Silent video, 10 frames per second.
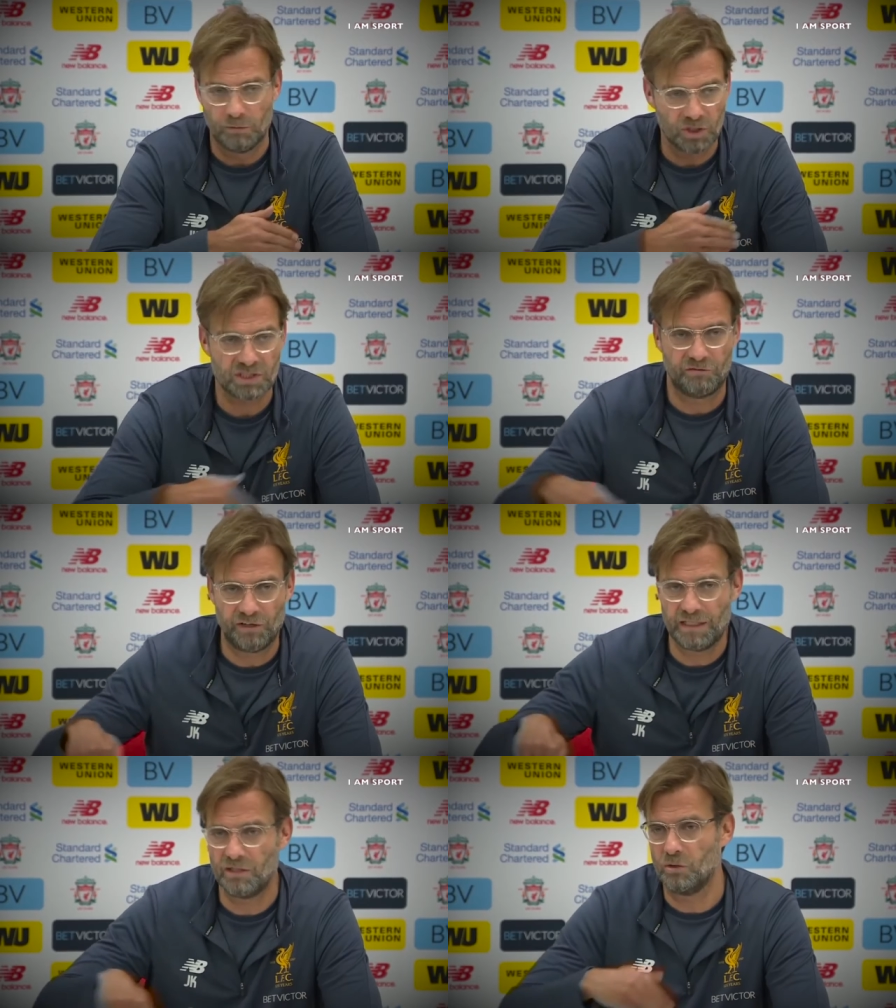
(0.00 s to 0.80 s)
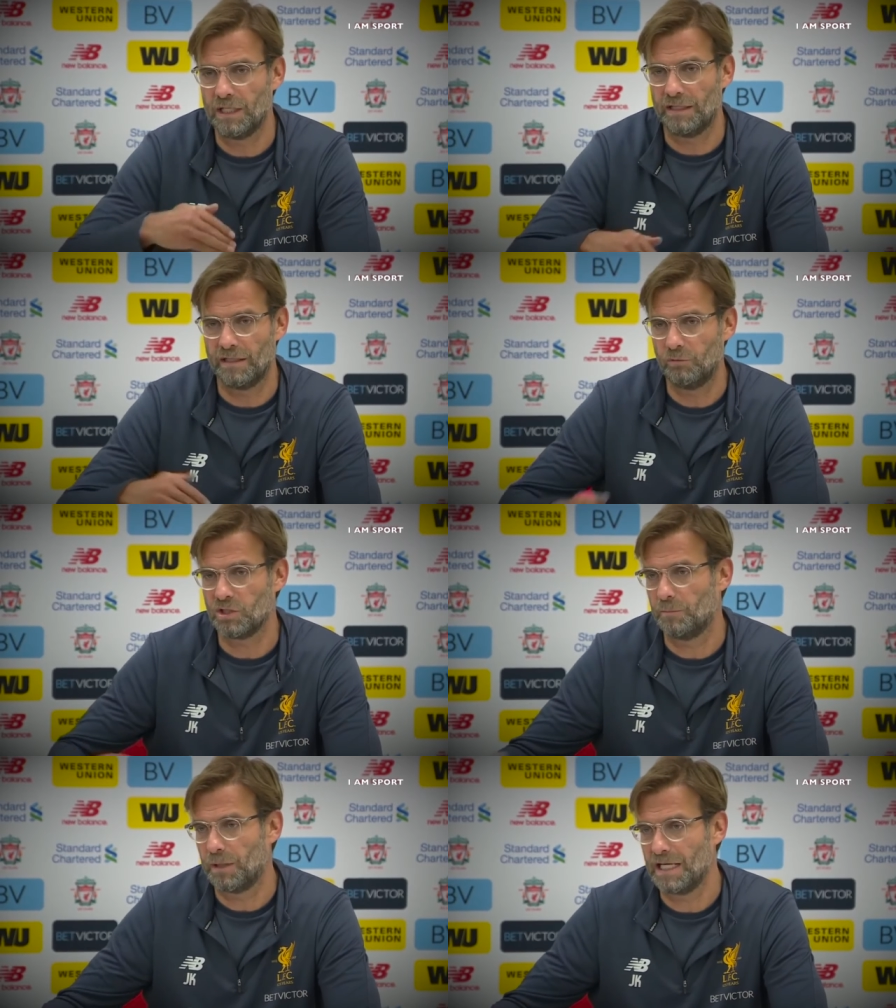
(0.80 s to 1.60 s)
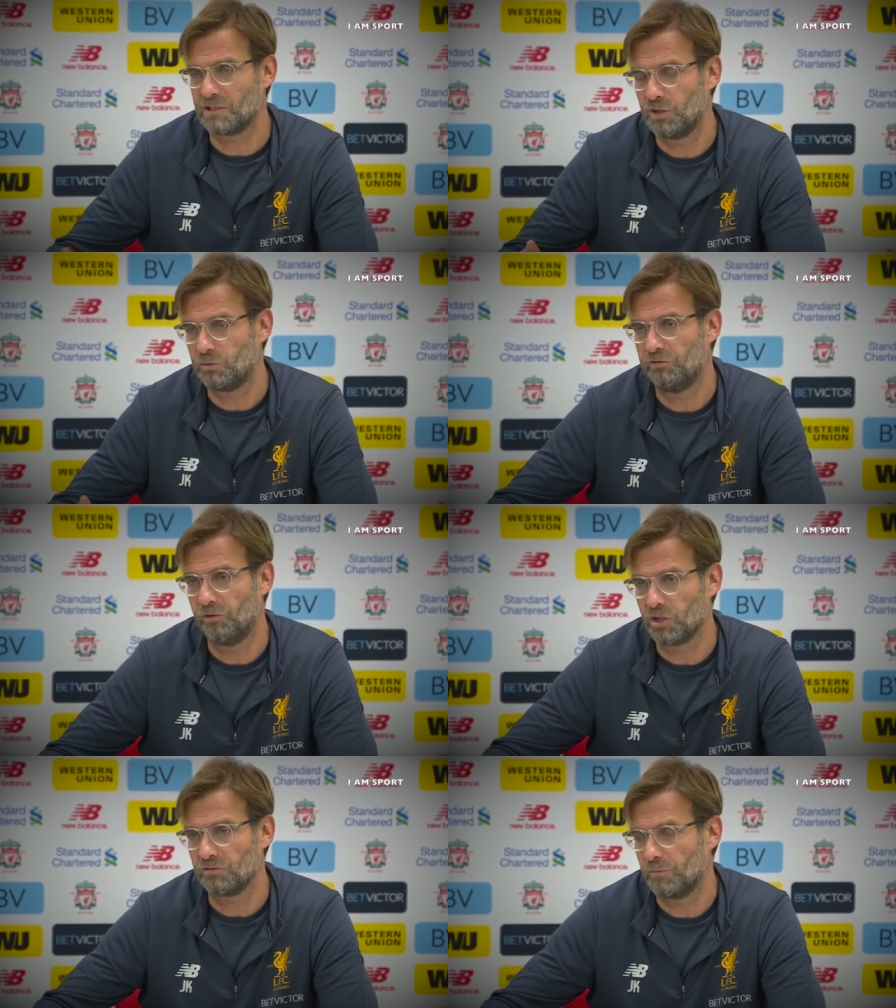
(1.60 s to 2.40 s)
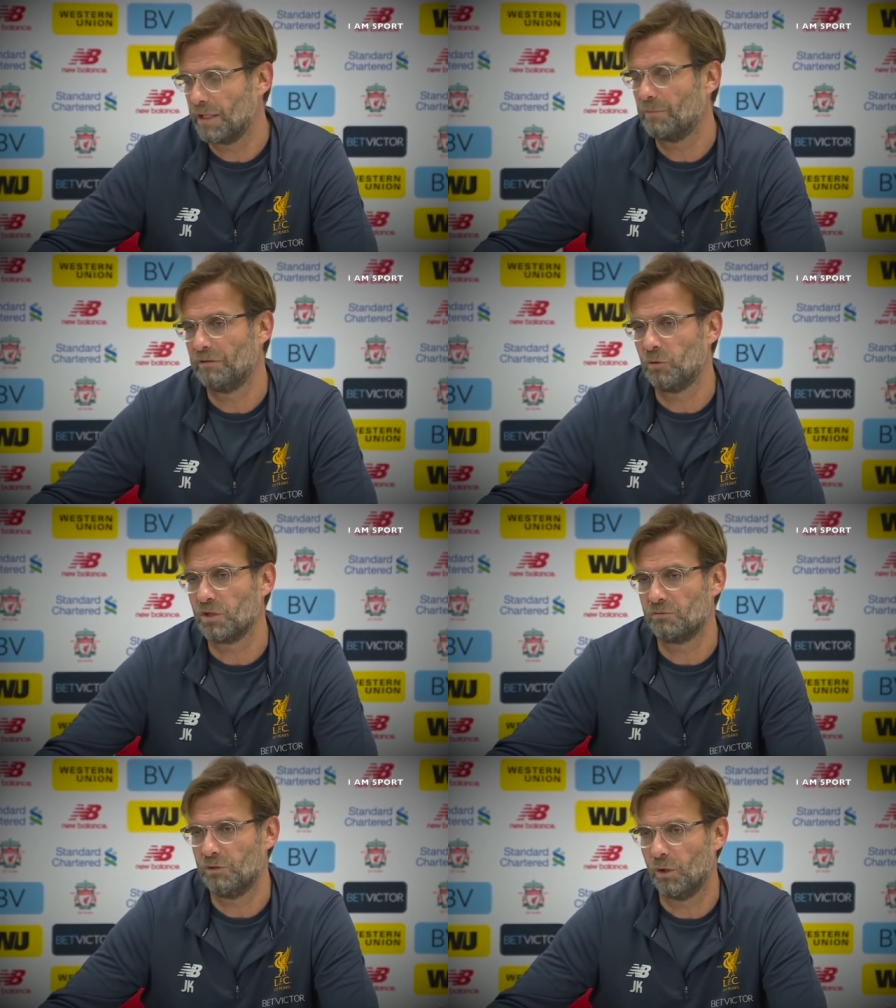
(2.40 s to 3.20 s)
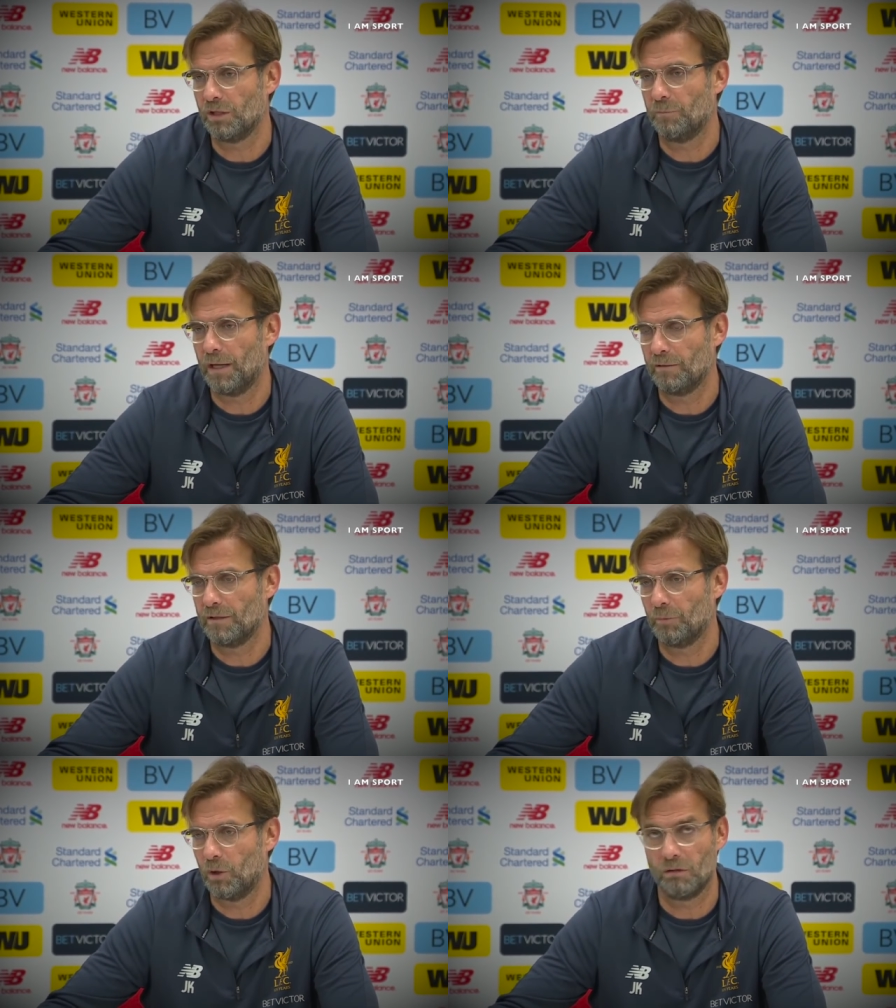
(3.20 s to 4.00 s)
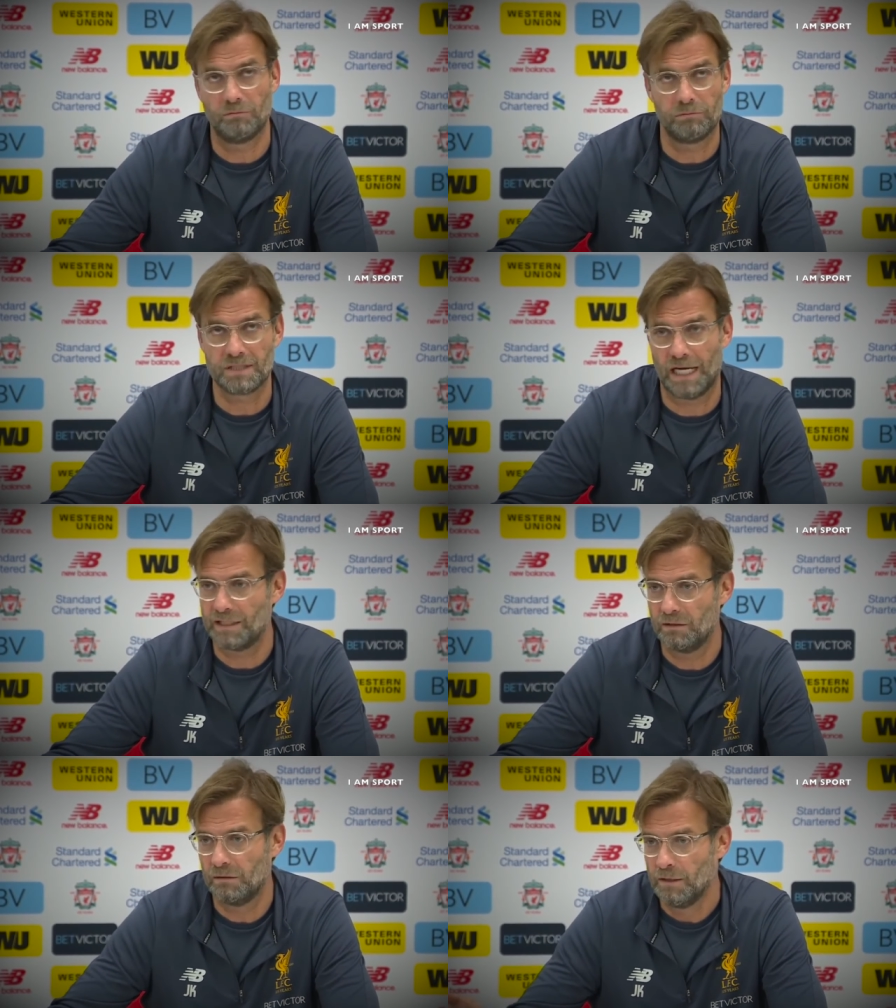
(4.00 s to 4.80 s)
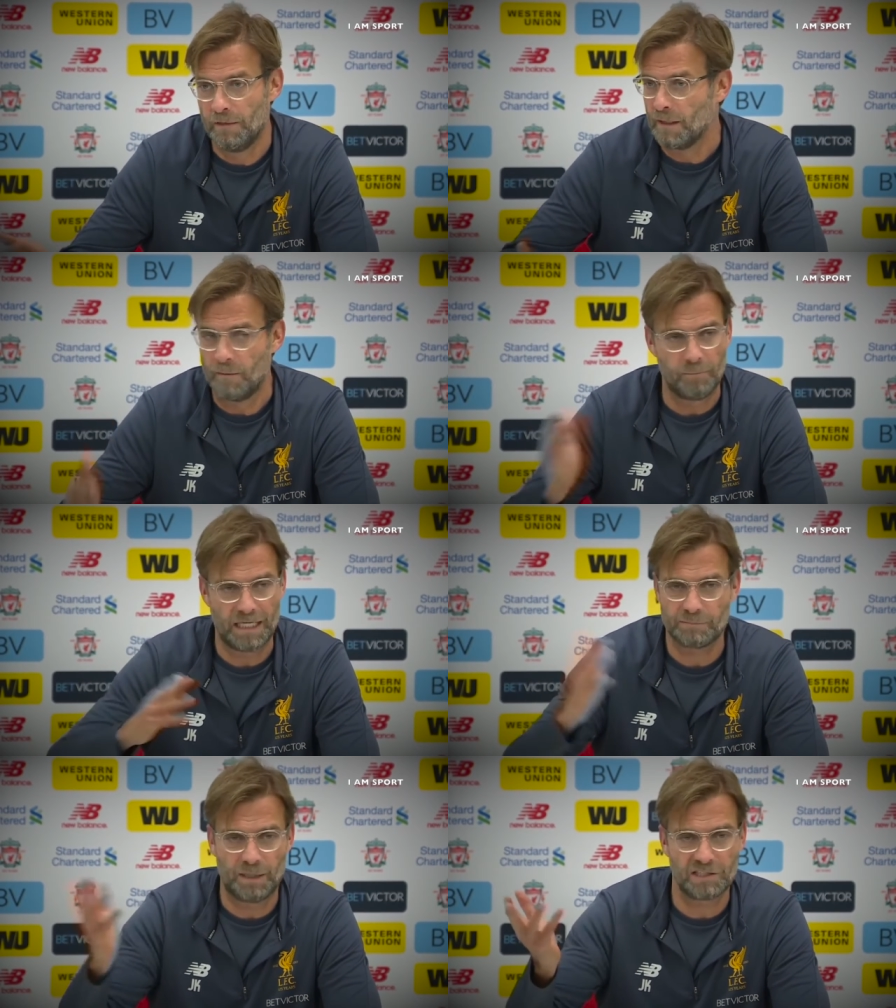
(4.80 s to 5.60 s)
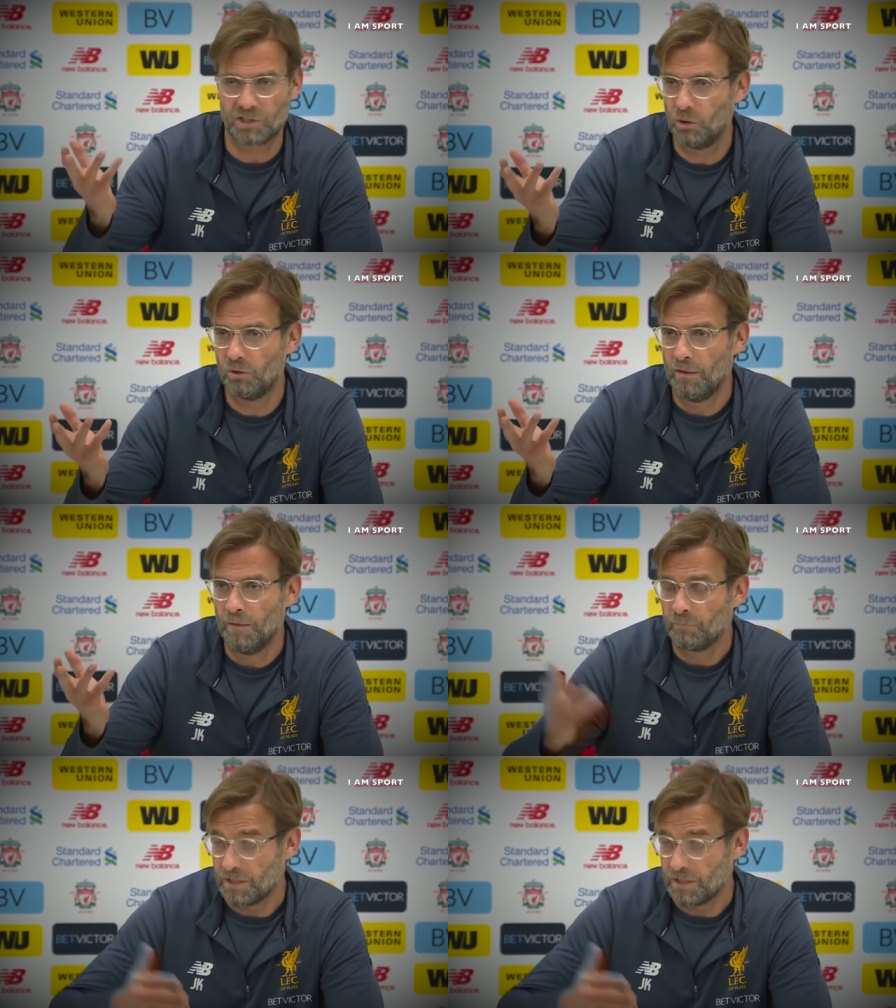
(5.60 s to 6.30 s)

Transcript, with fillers: It was defending together. It was a pass which we forced from them, and we was we won the, the ball. Sadio, pass, pass, goal.